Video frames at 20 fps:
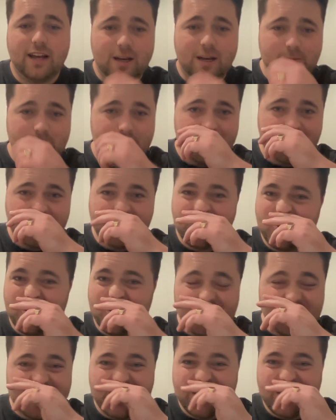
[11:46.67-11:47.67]
all
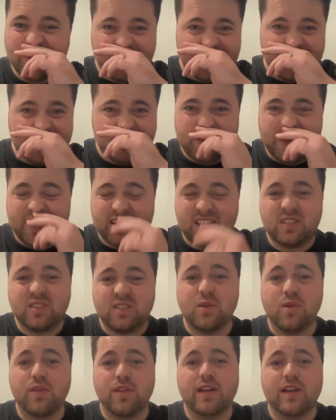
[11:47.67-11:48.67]
those injuries back in
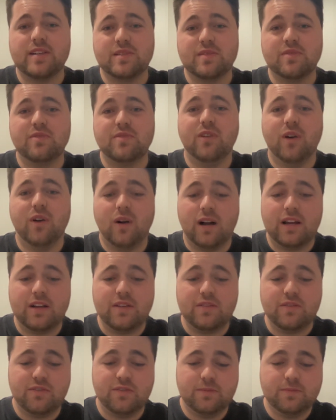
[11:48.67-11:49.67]

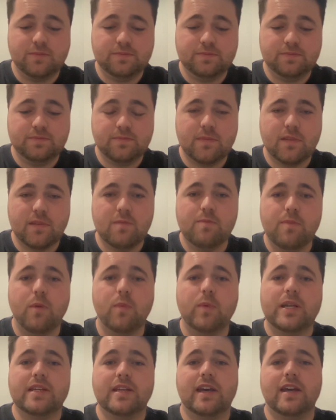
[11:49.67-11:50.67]
2005. But
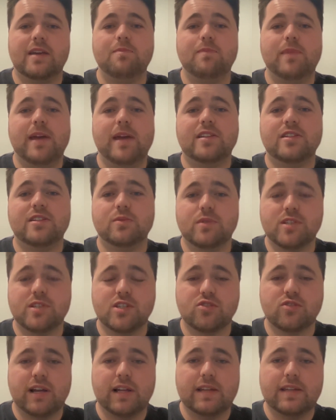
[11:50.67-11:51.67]
when he came back to
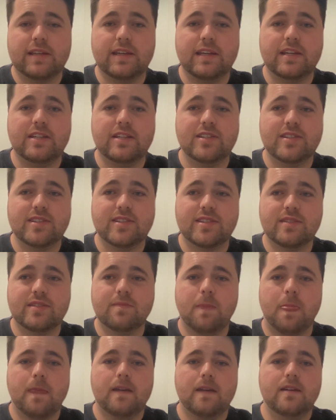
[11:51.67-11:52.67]
Australia, he
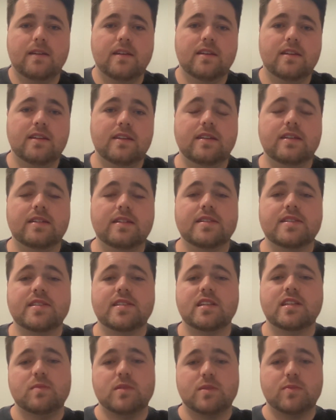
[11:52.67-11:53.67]
just didn't
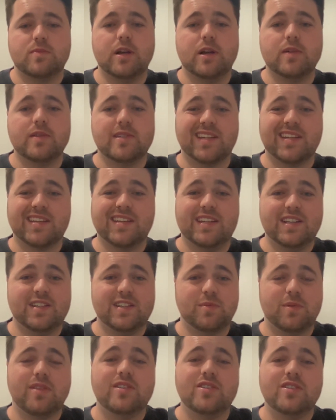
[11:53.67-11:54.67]
seem to be able to
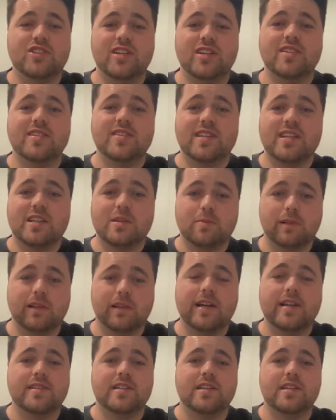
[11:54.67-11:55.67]
connect with the Gen Z
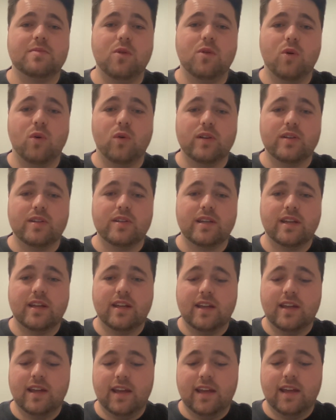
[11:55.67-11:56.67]
players anymore. And
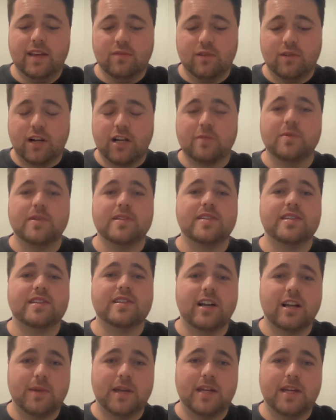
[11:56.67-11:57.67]
rugby is a
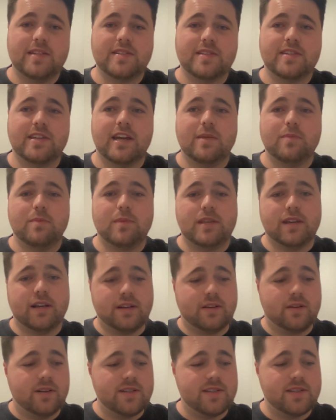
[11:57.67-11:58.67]
young man's game. The
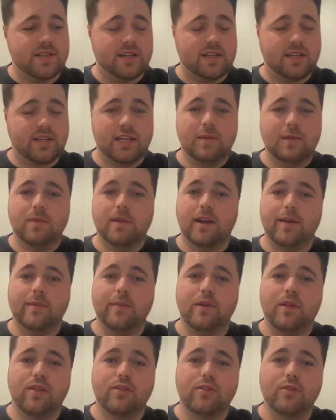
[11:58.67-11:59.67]
young guys are going to keep
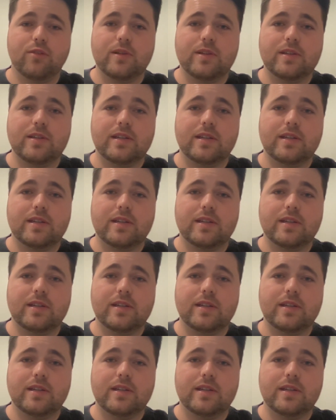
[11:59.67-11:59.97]
coming through,